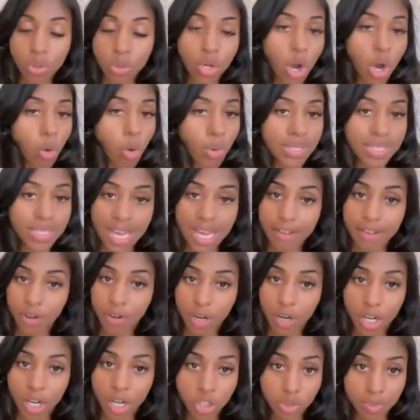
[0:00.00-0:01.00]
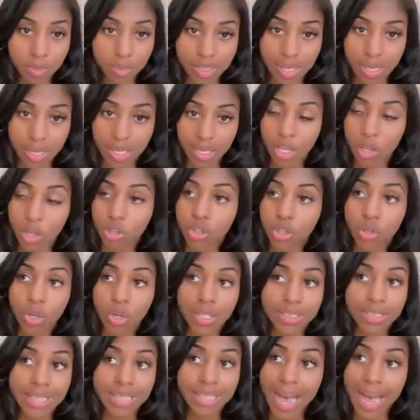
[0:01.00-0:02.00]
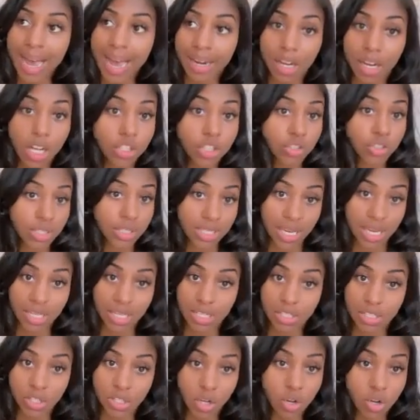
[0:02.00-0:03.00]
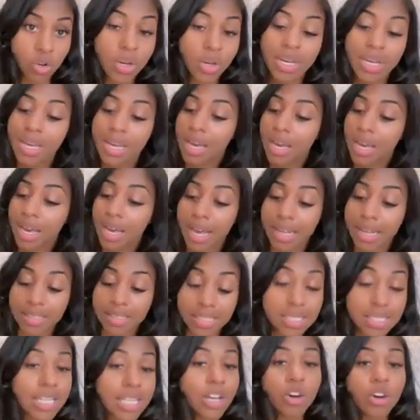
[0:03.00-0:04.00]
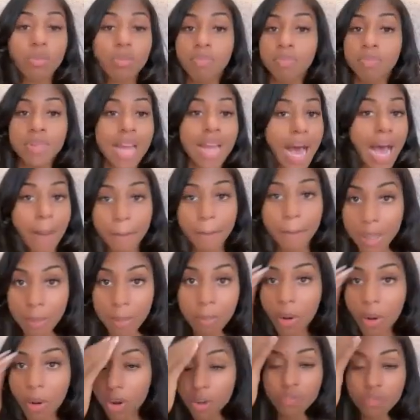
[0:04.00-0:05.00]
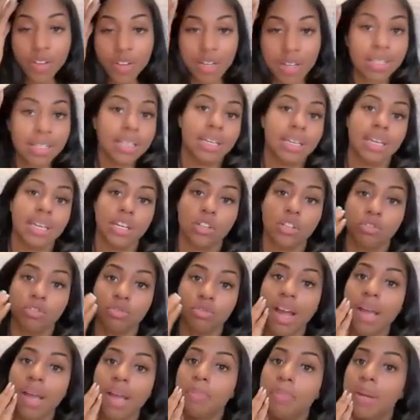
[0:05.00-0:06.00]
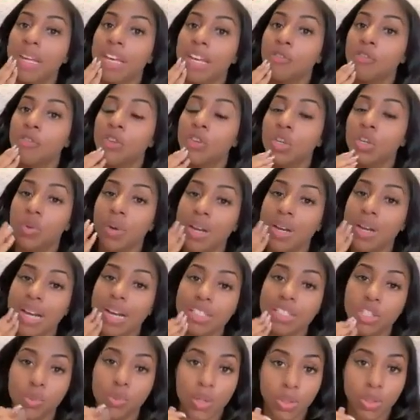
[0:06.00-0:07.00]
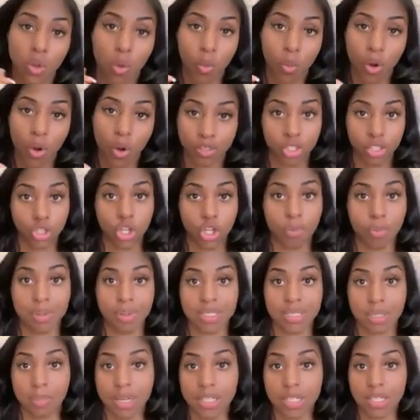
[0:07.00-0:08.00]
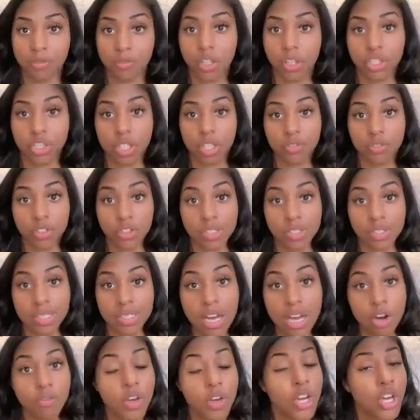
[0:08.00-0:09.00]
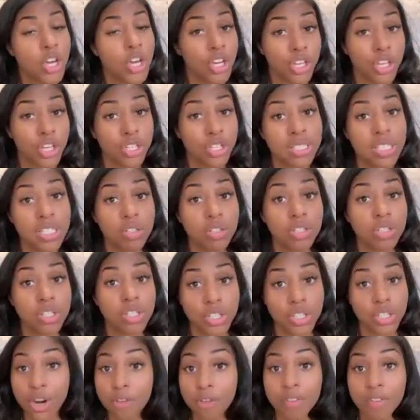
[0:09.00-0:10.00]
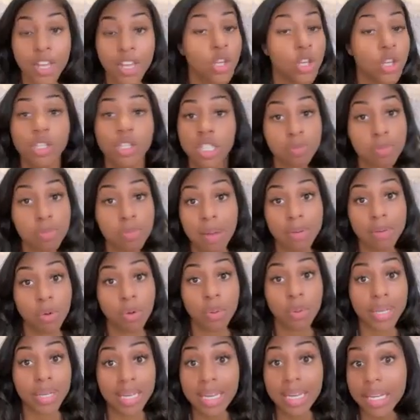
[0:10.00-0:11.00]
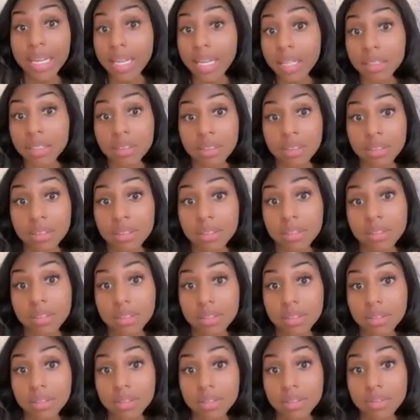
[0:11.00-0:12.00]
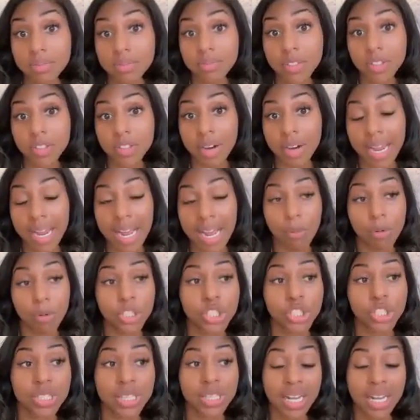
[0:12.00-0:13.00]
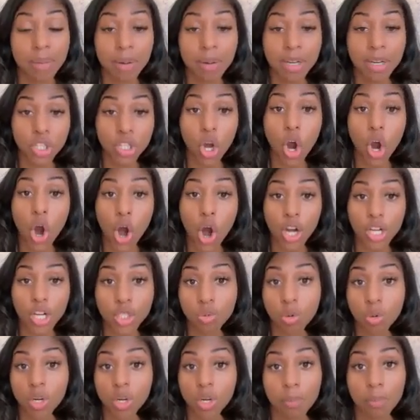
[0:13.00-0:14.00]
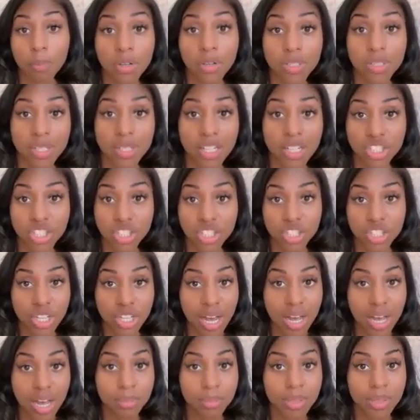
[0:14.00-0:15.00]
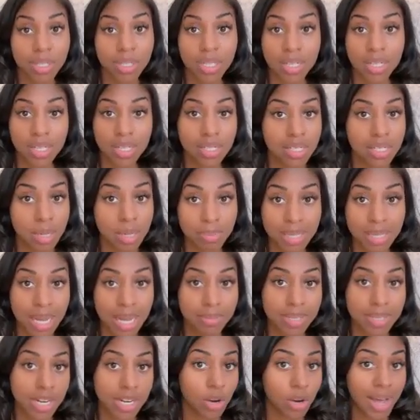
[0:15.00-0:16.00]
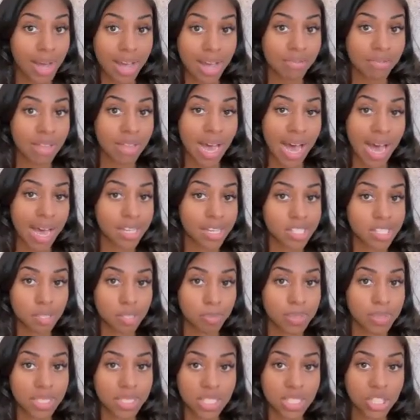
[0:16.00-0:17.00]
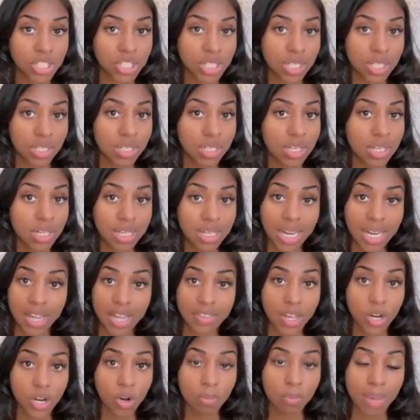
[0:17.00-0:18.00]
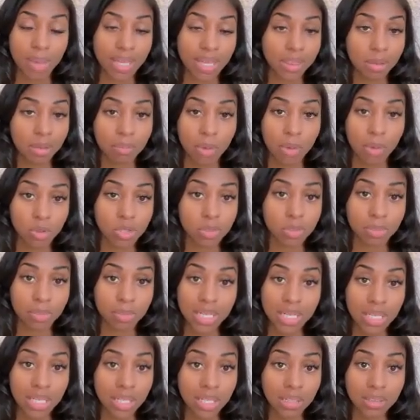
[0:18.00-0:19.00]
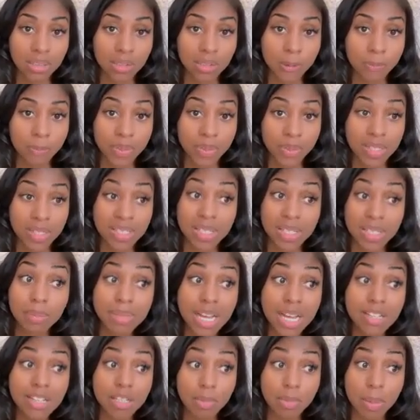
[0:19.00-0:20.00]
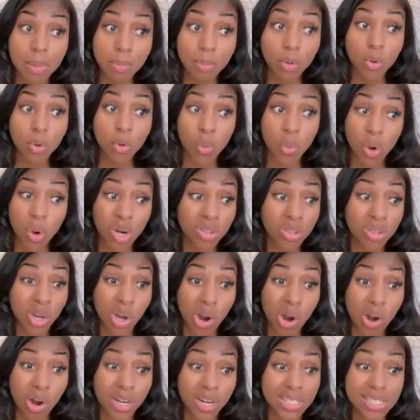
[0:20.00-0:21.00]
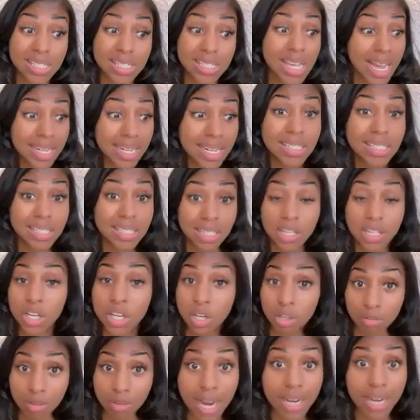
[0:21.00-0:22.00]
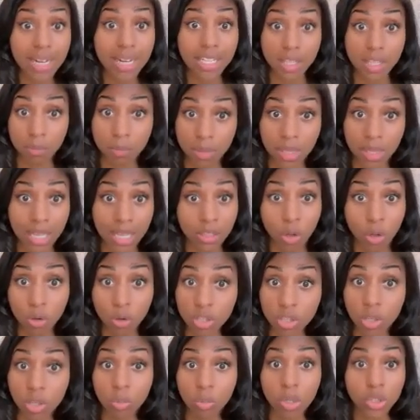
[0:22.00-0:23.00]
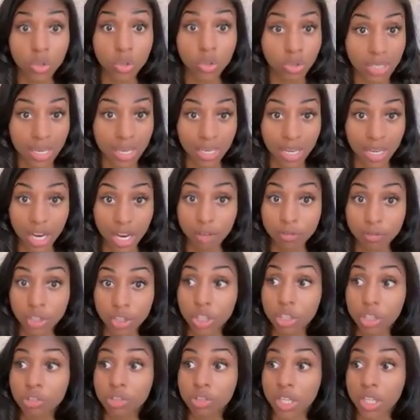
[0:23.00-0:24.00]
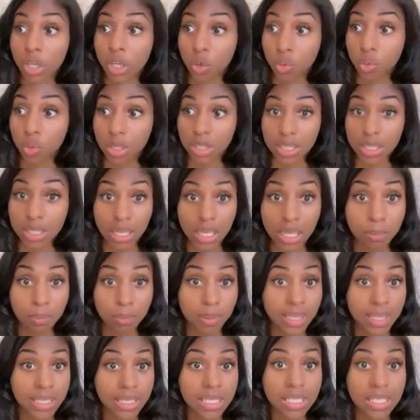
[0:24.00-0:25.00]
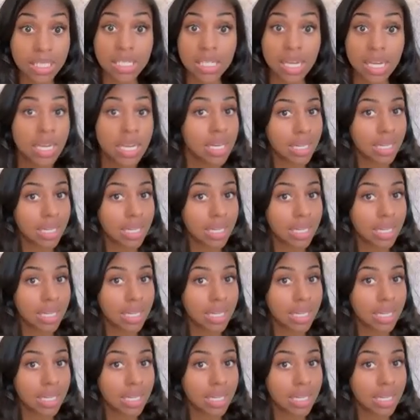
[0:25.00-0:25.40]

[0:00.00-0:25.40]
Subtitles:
No one's ever 100% healed. You're going to die at 110 years old and still not be perfectly healed, right? But if you are not doing the work to show up as the best version of yourself, you're still deserving. You just probably won't get it. right? I want you to think about the hardest working person at your job. Sometimes they don't have the highest position and they don't make the most money. Sometimes the people who work the hardest tend to, right? Like those are the ones who take care of children and who clean places.